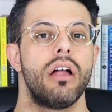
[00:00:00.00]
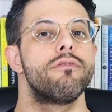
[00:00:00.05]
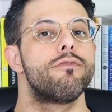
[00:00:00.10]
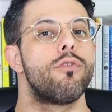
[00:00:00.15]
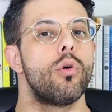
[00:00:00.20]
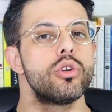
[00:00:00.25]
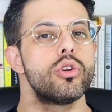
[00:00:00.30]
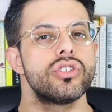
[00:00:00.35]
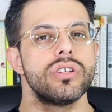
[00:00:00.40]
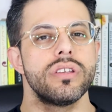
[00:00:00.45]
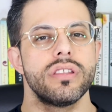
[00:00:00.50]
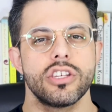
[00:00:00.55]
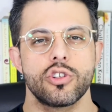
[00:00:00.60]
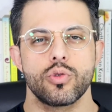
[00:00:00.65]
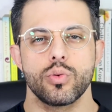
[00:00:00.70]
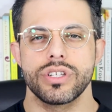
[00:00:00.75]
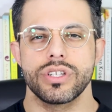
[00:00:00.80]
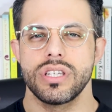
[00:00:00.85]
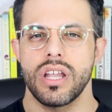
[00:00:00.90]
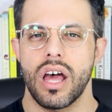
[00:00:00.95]
Unfortunately,
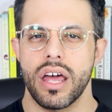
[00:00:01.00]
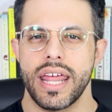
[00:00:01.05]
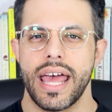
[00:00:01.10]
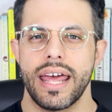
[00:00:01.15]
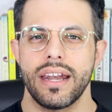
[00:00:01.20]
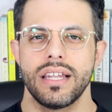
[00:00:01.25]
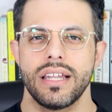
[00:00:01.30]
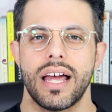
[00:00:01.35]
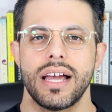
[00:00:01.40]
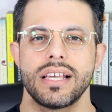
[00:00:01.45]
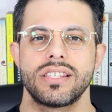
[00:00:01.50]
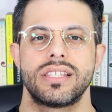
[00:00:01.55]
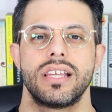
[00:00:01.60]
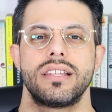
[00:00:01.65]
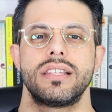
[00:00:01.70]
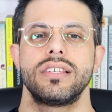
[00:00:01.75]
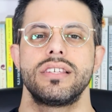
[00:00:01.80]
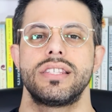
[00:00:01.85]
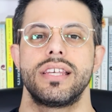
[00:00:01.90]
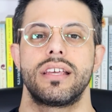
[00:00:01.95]
this was not analyzed
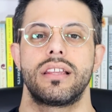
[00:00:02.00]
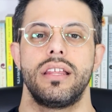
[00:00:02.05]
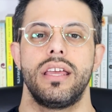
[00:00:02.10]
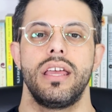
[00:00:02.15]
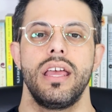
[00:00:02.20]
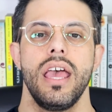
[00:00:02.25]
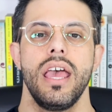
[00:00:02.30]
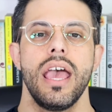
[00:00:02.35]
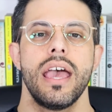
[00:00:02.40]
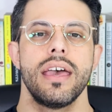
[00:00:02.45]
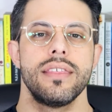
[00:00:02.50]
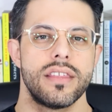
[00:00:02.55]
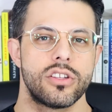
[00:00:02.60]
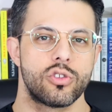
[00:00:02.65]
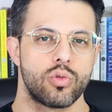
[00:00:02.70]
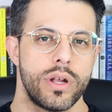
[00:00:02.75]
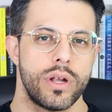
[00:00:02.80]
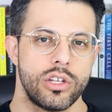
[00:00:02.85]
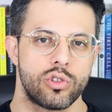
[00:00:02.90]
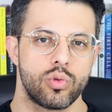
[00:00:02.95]
statistically in the
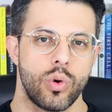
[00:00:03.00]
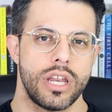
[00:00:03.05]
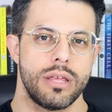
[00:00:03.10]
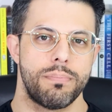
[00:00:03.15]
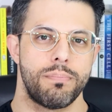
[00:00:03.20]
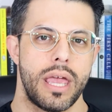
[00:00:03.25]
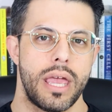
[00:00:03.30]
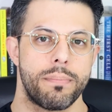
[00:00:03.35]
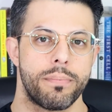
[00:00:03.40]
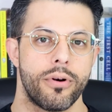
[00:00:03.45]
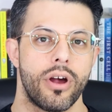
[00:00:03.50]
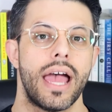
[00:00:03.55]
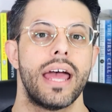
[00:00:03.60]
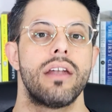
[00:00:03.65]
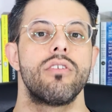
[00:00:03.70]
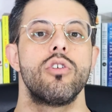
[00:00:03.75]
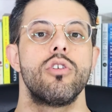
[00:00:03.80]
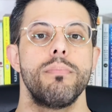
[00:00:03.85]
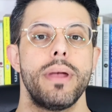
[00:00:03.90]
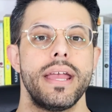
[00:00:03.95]
2020 paper
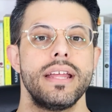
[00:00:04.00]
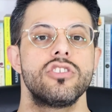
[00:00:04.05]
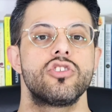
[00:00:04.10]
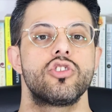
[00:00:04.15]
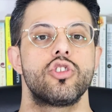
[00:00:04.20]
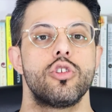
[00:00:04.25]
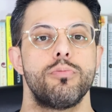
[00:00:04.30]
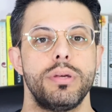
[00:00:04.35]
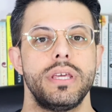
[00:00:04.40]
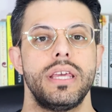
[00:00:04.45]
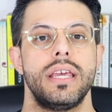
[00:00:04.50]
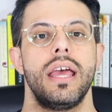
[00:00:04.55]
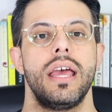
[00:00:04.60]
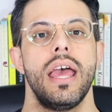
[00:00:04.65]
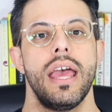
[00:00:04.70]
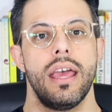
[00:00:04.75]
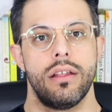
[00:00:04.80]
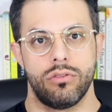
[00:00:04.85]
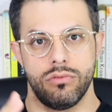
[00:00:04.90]
and remains to be